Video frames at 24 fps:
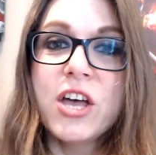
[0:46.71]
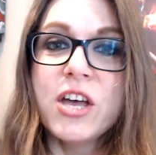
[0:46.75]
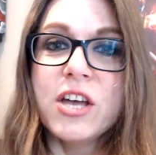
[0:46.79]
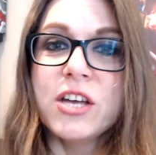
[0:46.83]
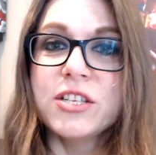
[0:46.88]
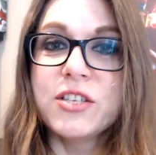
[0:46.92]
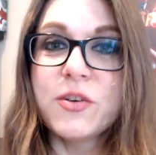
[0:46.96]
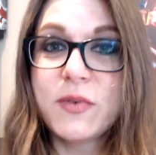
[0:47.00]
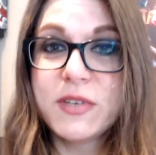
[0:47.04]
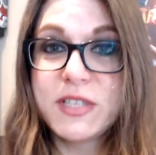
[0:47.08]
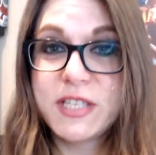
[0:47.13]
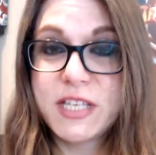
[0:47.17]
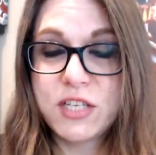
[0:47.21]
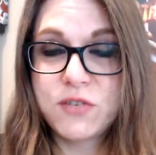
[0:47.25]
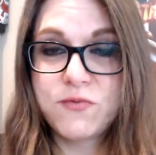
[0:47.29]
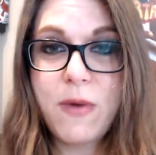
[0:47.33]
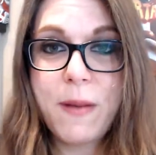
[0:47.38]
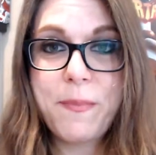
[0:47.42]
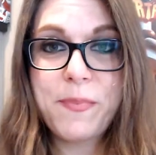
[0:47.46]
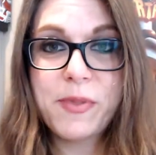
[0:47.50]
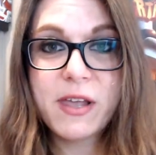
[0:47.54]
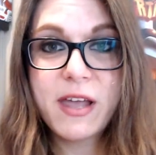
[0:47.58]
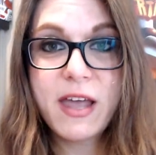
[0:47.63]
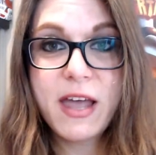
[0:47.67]
So it's these
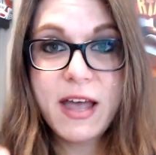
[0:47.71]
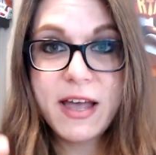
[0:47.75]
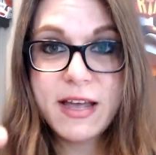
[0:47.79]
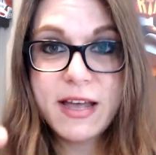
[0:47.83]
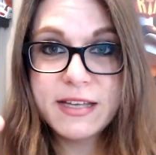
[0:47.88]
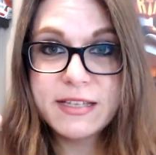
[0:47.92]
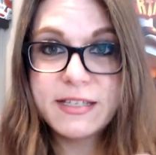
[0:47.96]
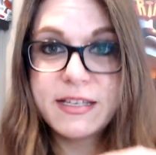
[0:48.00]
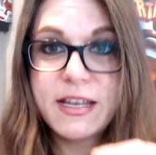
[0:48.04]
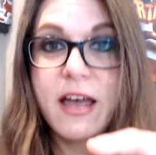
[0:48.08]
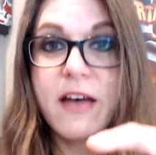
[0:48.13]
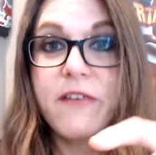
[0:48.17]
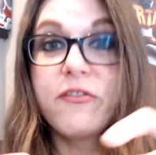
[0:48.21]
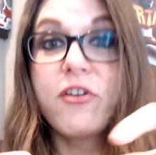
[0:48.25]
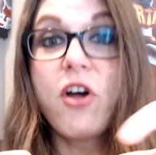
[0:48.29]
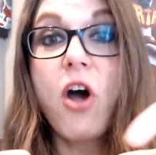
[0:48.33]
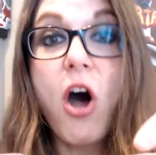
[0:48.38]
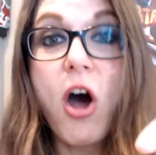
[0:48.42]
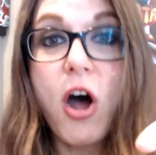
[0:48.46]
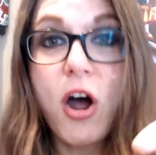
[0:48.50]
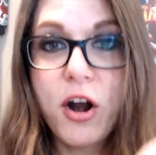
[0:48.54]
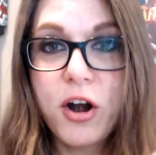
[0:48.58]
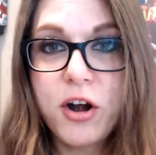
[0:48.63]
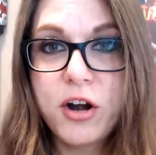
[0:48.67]
replicas of
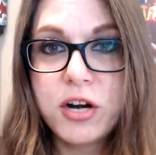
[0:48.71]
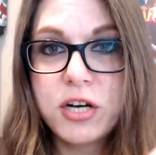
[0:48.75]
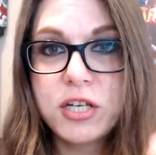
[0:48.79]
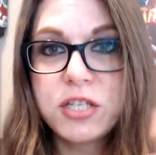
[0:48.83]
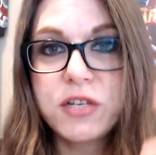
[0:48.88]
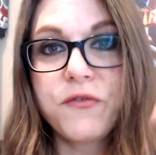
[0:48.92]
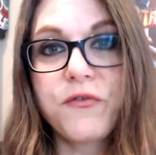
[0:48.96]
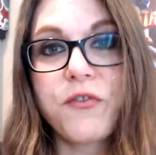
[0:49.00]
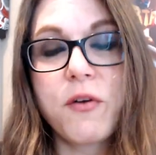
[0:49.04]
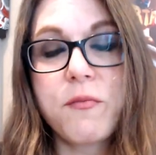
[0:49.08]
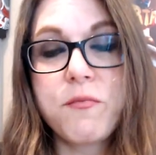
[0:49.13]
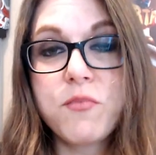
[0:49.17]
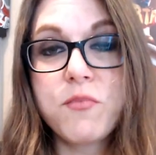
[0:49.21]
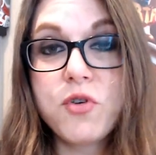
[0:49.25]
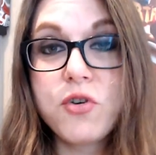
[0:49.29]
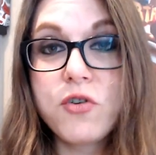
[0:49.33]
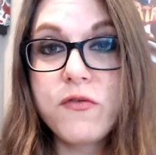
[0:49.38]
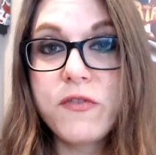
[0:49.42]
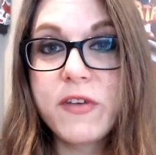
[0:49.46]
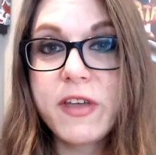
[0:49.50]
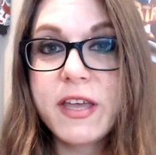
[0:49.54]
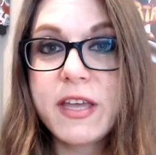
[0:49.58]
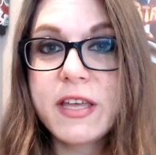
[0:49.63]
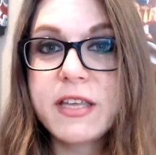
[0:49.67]
cars from
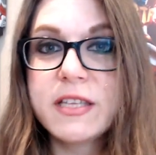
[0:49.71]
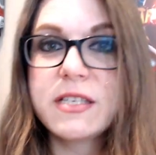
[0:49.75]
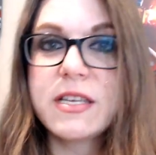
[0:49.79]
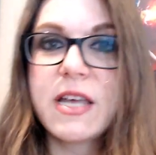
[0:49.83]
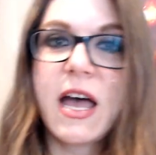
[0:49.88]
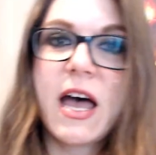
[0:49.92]
movies.